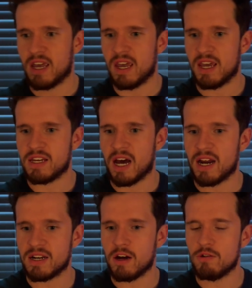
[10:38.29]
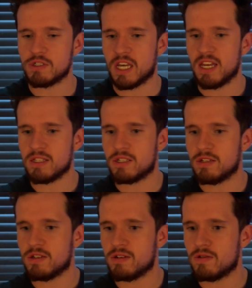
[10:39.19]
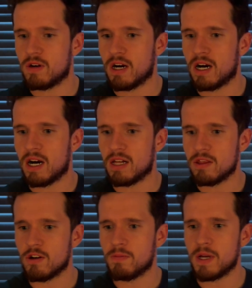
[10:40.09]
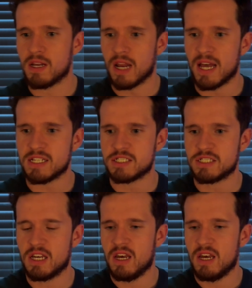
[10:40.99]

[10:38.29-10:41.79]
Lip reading: it kind of goes into a little bit less